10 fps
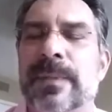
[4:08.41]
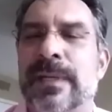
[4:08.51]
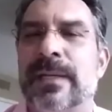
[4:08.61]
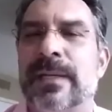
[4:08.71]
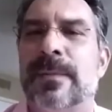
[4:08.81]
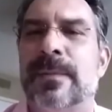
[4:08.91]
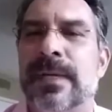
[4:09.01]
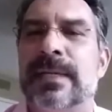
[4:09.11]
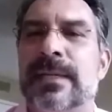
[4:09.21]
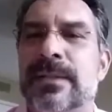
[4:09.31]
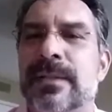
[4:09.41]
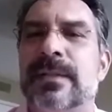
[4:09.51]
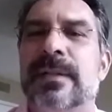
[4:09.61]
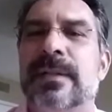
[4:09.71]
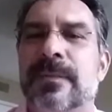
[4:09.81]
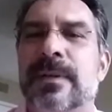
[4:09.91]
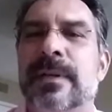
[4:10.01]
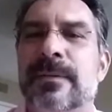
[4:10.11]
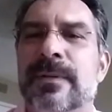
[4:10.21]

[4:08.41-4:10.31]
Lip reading: picking up my addiction and running.